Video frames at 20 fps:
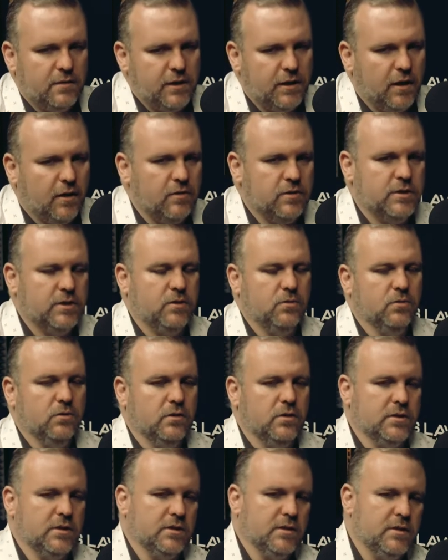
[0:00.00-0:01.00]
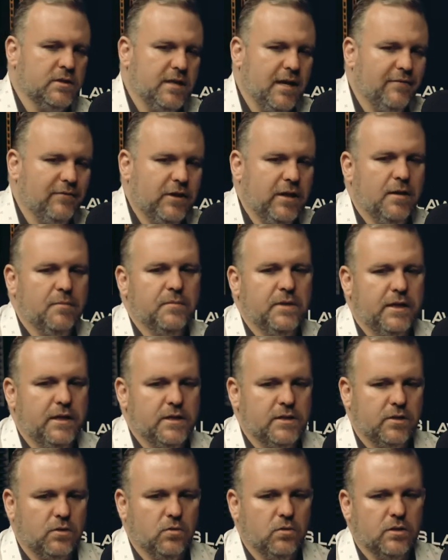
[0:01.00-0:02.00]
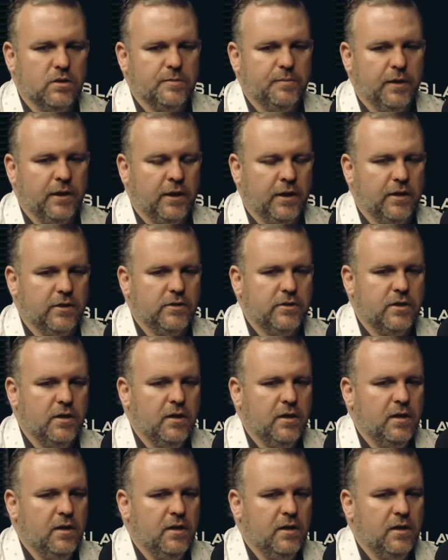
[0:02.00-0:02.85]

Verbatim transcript: DO schools and seven MD schools because